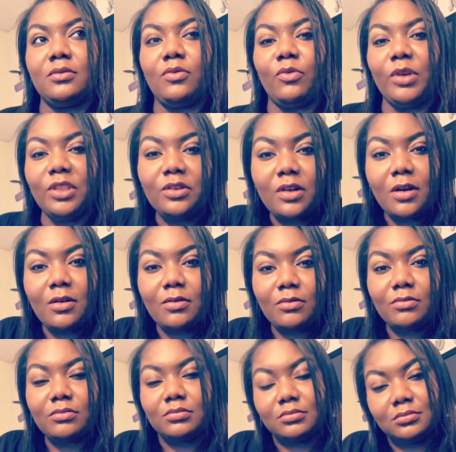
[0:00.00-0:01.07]
when you
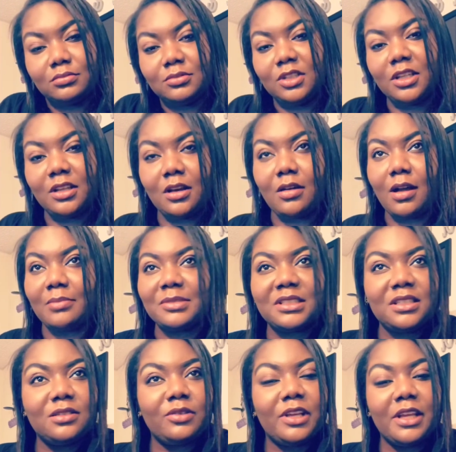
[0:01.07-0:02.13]
gonna, I'm
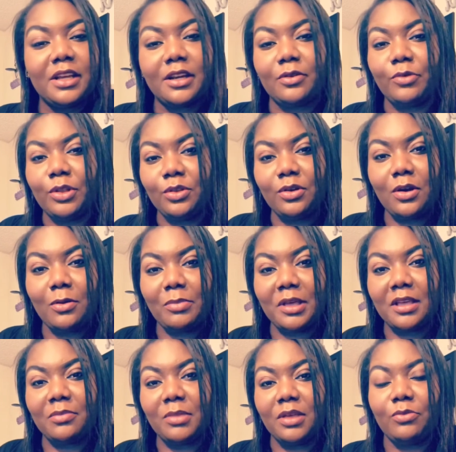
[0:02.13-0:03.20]
still here. When you gonna
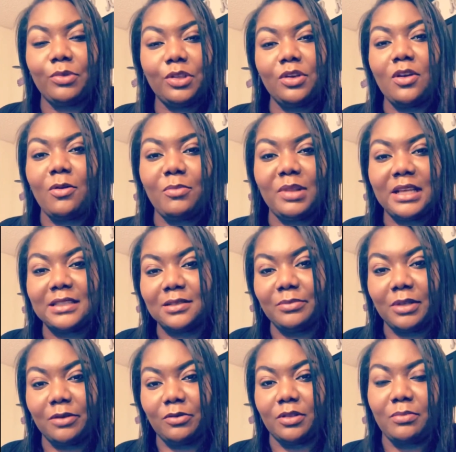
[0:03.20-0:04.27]
pick me? When you gonna bless
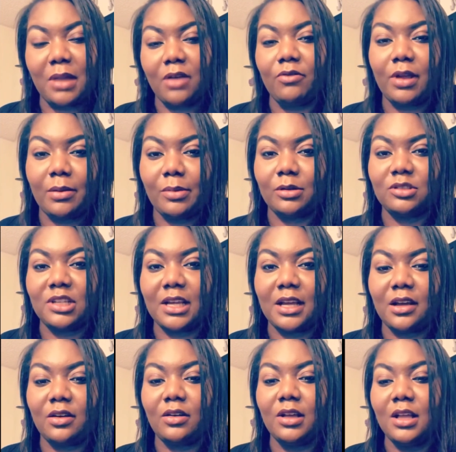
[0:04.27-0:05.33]
me with my rainbow
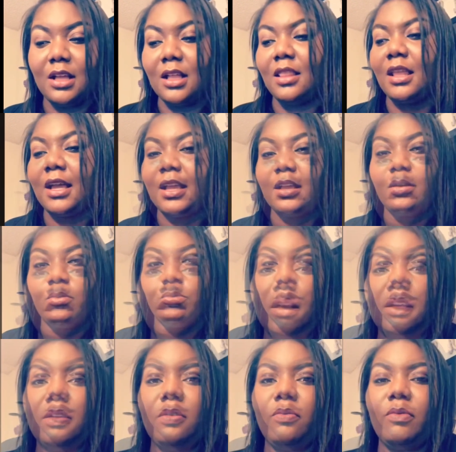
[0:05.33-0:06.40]
child? Like,
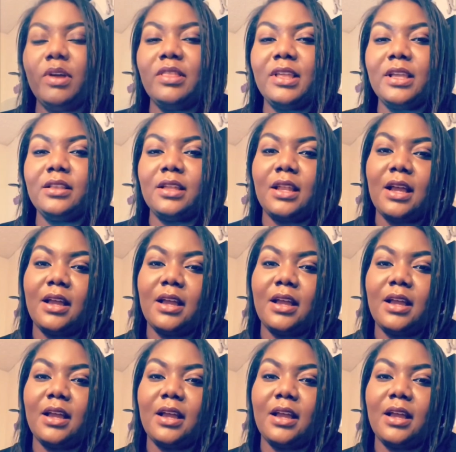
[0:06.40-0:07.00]
yeah. One thing that I